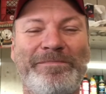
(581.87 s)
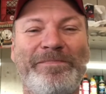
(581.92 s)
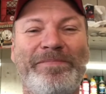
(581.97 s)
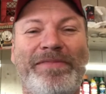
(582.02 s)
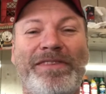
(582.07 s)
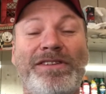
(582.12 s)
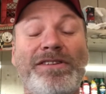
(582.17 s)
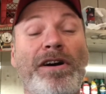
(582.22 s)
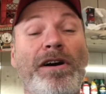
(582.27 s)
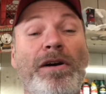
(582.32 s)

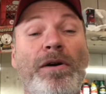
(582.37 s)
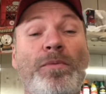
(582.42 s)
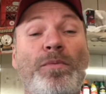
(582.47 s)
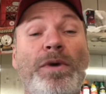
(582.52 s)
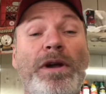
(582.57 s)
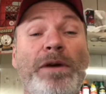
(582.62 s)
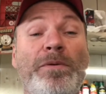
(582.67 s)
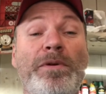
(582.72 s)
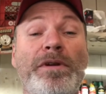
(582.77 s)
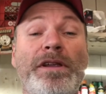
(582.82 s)
So
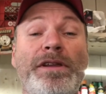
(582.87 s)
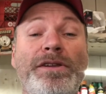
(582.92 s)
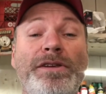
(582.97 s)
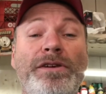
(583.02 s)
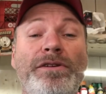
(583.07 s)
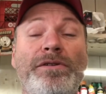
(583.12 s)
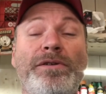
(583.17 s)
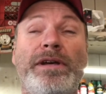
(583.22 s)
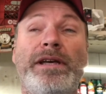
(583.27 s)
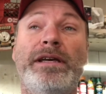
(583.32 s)
what I want to
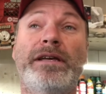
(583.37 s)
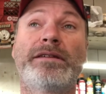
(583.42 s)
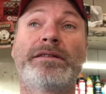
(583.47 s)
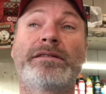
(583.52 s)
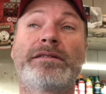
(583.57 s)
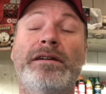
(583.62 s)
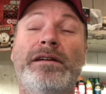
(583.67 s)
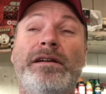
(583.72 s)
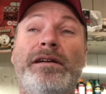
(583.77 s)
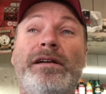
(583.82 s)
do
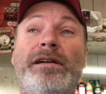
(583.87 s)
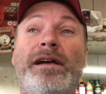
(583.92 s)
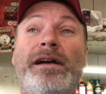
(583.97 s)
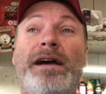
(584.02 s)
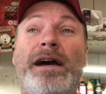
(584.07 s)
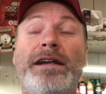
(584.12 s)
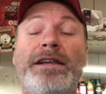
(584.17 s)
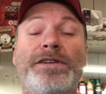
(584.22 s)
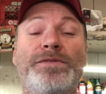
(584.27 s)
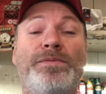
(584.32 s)
is
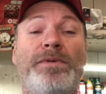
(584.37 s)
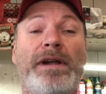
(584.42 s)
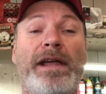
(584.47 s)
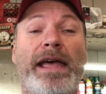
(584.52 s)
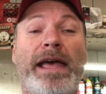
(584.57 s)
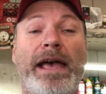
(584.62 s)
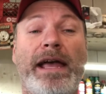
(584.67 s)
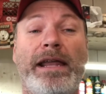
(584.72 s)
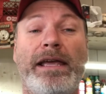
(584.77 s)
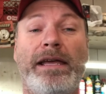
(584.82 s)
I just want to
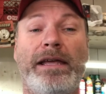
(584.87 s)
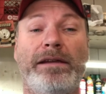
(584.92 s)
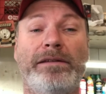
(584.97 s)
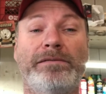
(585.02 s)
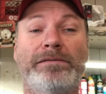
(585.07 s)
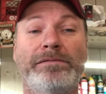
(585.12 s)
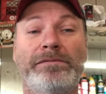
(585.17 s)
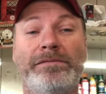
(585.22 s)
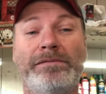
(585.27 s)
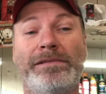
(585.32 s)
add in
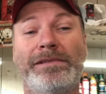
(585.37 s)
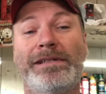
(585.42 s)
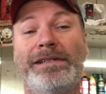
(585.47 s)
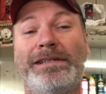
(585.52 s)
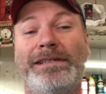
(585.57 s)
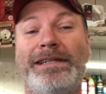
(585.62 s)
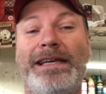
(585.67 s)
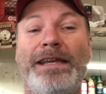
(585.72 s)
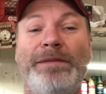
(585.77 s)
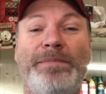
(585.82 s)

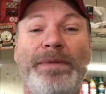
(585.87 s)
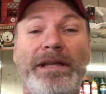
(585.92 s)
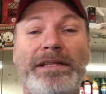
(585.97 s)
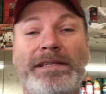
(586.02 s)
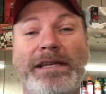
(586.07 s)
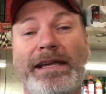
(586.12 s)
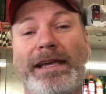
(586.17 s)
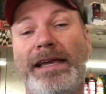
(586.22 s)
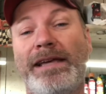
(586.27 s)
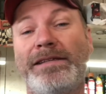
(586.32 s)
tidbits,
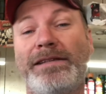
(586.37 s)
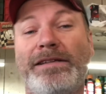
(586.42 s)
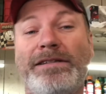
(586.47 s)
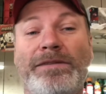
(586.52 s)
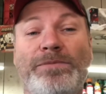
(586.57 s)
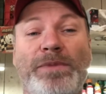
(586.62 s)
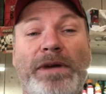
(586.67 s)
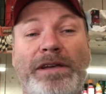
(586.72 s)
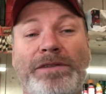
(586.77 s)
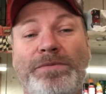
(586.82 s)
I guess,
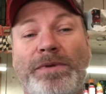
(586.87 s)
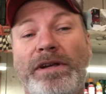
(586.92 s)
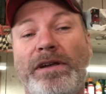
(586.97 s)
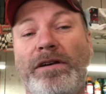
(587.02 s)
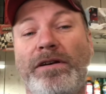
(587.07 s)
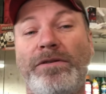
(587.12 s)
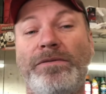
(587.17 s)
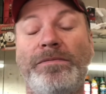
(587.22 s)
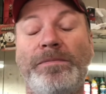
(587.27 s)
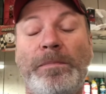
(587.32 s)
as we
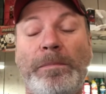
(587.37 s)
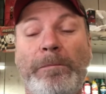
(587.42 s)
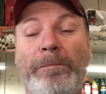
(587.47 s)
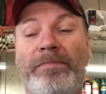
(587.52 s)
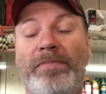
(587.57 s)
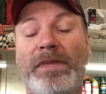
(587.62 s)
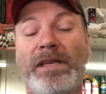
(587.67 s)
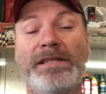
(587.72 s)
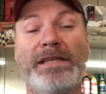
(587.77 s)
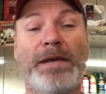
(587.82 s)
go.
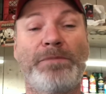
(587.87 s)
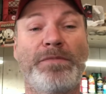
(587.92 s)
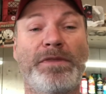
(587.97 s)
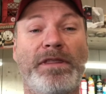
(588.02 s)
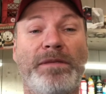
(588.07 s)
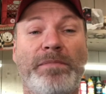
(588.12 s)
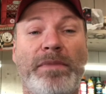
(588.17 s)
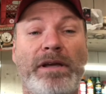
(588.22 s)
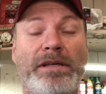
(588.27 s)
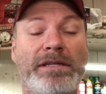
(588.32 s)
Same with
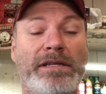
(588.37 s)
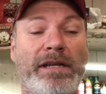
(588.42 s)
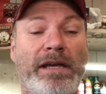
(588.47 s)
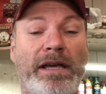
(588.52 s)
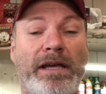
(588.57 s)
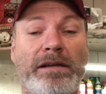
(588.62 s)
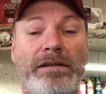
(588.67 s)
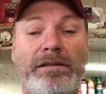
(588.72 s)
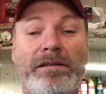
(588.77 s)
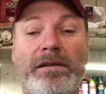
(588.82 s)
the
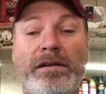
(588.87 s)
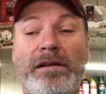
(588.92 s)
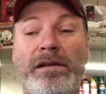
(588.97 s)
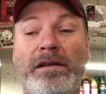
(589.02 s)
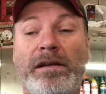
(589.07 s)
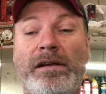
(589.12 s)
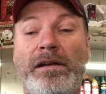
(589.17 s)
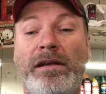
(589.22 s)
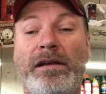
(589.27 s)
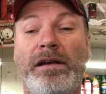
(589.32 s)
Mustangs.
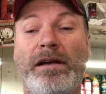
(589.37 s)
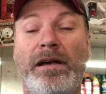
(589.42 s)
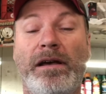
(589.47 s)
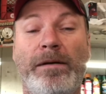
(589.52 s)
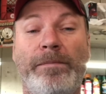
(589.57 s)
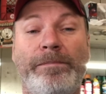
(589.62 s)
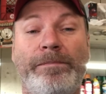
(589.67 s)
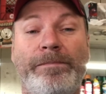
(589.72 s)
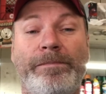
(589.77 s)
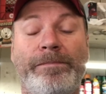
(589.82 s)

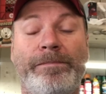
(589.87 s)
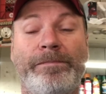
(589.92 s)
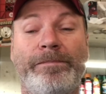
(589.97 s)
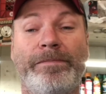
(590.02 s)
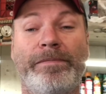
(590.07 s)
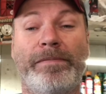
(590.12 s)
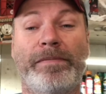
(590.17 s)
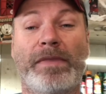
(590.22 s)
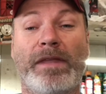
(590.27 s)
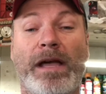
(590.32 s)
I'm
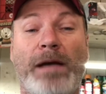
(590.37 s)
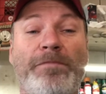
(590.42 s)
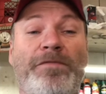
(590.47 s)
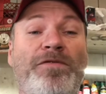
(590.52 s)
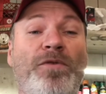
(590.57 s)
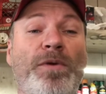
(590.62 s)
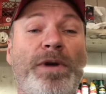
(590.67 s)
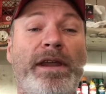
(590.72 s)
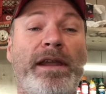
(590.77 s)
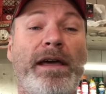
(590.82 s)

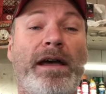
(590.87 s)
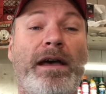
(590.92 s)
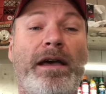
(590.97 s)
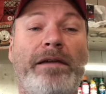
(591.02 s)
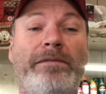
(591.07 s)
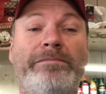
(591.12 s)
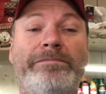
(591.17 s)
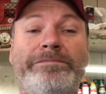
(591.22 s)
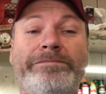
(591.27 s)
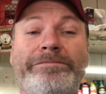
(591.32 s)

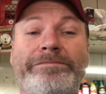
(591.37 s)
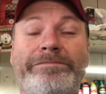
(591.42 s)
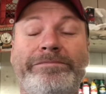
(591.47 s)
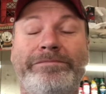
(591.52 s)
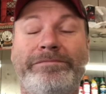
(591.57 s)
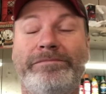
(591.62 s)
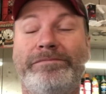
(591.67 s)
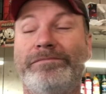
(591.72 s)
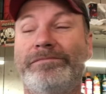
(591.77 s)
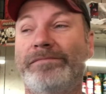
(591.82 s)
49.
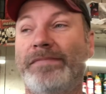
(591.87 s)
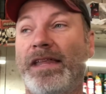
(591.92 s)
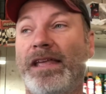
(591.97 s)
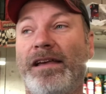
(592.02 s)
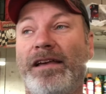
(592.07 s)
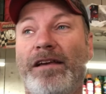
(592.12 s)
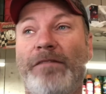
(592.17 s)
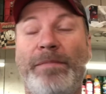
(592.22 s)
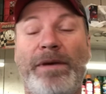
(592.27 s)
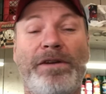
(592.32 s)

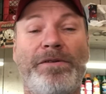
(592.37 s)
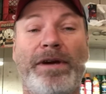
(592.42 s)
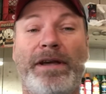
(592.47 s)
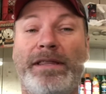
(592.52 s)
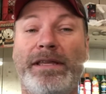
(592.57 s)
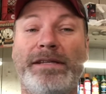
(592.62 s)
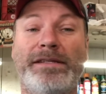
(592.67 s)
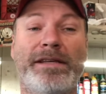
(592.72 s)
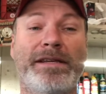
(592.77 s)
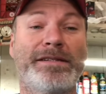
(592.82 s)
I've been around
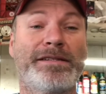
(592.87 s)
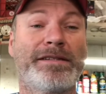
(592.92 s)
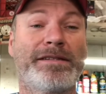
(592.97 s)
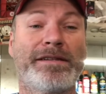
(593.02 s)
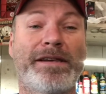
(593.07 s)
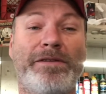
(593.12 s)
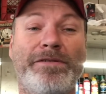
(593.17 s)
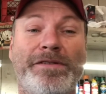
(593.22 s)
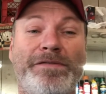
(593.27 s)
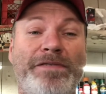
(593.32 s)
these things since
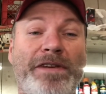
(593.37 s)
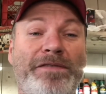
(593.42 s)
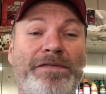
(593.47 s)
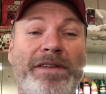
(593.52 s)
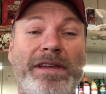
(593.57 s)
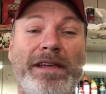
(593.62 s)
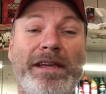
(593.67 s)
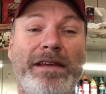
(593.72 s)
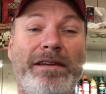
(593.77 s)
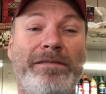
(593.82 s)
I was
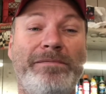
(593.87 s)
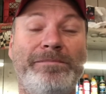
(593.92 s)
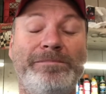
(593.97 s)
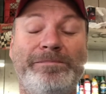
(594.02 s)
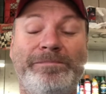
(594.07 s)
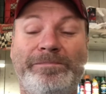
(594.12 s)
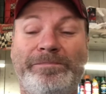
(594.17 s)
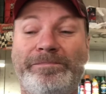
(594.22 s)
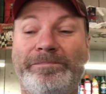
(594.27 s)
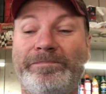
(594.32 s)
15.
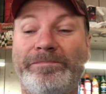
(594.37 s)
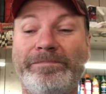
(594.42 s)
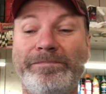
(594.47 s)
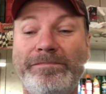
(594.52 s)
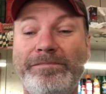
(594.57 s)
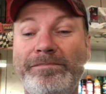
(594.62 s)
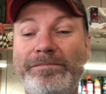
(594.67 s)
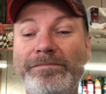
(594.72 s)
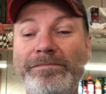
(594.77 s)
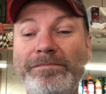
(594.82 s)

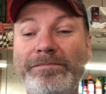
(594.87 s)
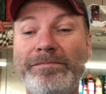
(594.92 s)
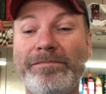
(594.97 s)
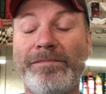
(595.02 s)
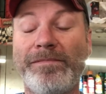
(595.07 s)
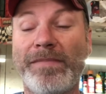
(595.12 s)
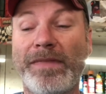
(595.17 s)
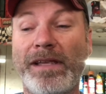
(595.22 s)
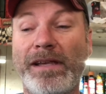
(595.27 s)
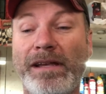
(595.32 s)

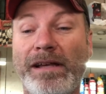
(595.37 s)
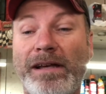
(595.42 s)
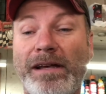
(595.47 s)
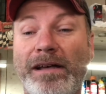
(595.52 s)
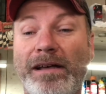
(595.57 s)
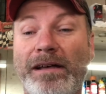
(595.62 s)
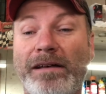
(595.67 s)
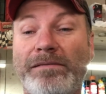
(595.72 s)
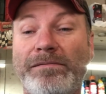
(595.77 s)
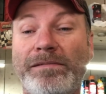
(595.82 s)

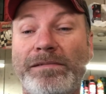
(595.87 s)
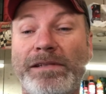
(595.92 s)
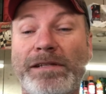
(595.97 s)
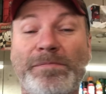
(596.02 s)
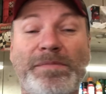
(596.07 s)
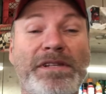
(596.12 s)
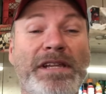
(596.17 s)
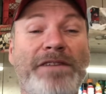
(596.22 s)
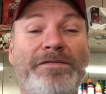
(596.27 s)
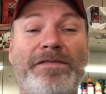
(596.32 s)
Some
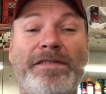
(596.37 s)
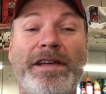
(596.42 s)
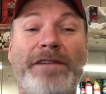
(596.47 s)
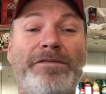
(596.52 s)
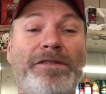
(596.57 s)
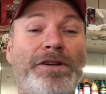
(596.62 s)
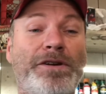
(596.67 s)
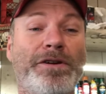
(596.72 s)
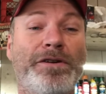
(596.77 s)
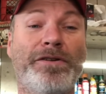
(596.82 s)
stuff that I've
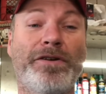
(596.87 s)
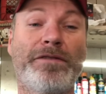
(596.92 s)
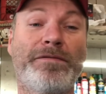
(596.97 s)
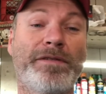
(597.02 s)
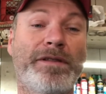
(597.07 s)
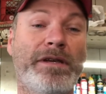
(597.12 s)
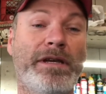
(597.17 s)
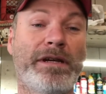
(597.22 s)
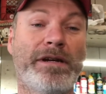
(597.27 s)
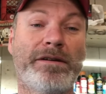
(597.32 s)
learned over
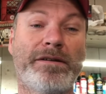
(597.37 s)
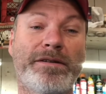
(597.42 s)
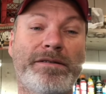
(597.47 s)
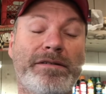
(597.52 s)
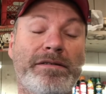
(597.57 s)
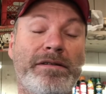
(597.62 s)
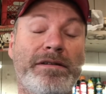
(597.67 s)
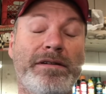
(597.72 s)
the years.